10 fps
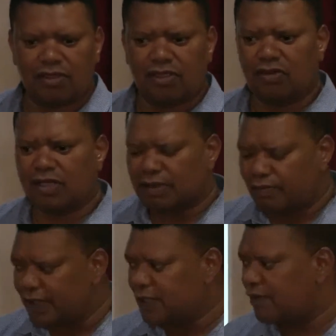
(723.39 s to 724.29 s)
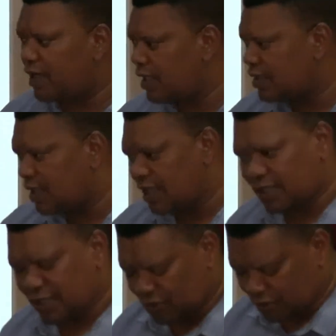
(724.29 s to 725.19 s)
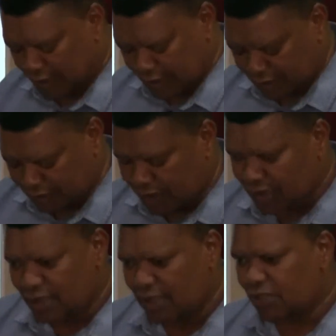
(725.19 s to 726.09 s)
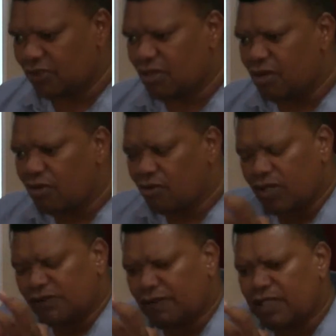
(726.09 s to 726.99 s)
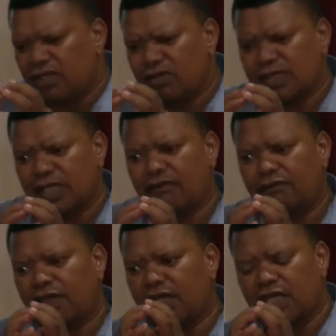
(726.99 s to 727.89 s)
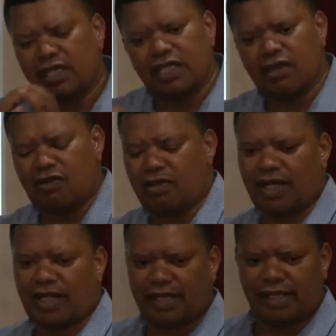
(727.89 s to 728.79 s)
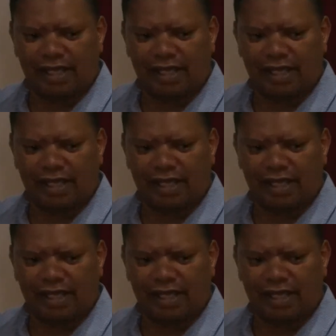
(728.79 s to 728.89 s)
As a principal, as Glenn has already mentioned, that you are always finding yourself in a corner.